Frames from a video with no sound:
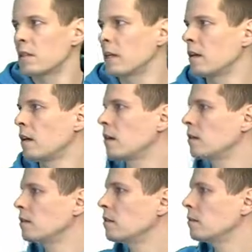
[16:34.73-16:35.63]
There are
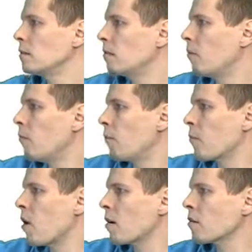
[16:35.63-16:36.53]

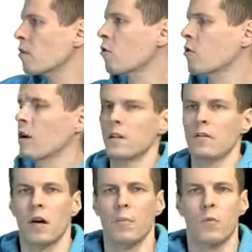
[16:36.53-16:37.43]
marker
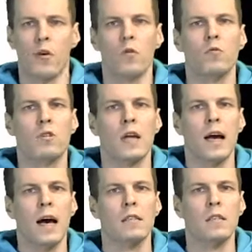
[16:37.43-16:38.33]
correlation approach
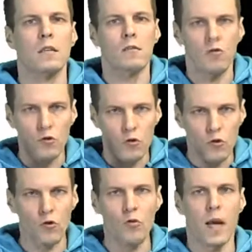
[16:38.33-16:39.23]
has
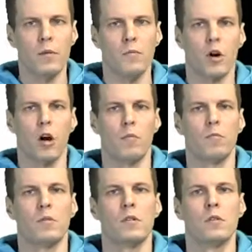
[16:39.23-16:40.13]
two main
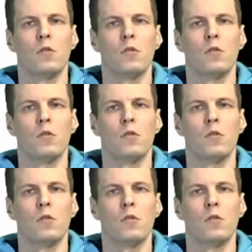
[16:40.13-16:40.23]
problems.